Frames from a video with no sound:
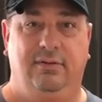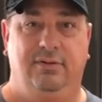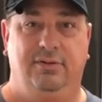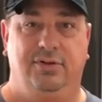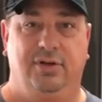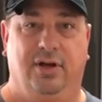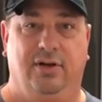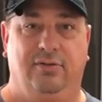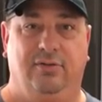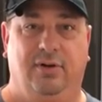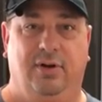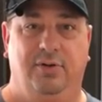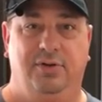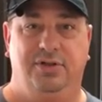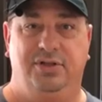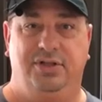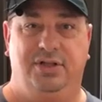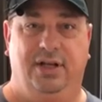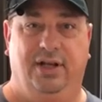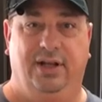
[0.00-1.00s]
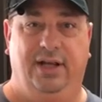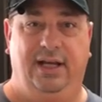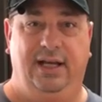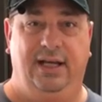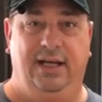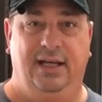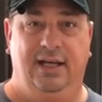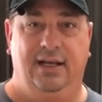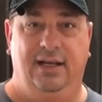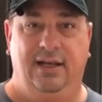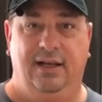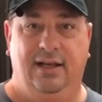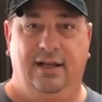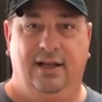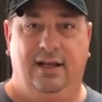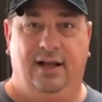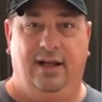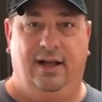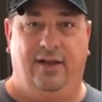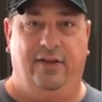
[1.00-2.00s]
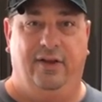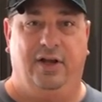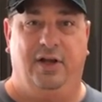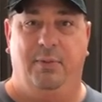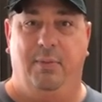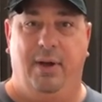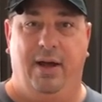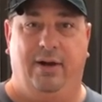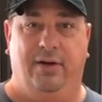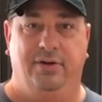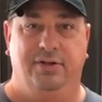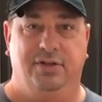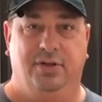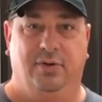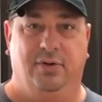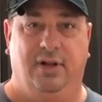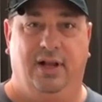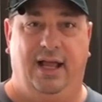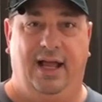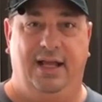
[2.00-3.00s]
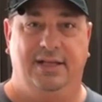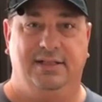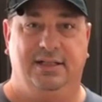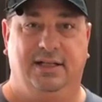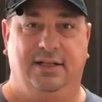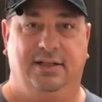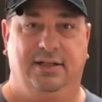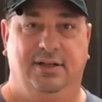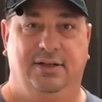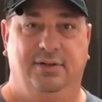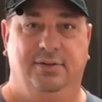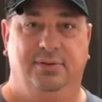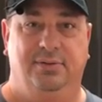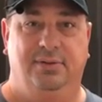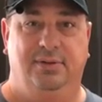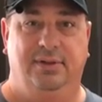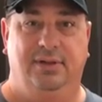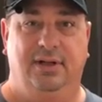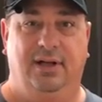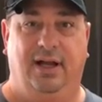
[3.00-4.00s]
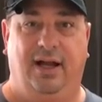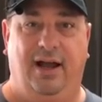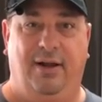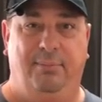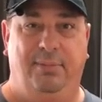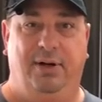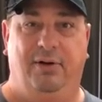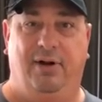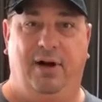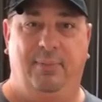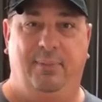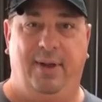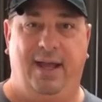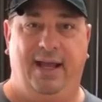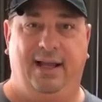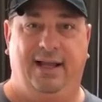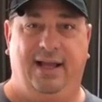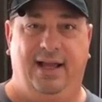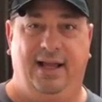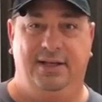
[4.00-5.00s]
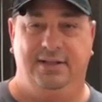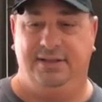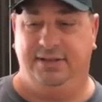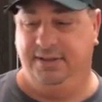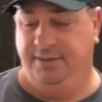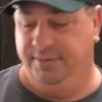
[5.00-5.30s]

chuck roast chili on the Kamado Joe Classic 2. I'll be right back, guys.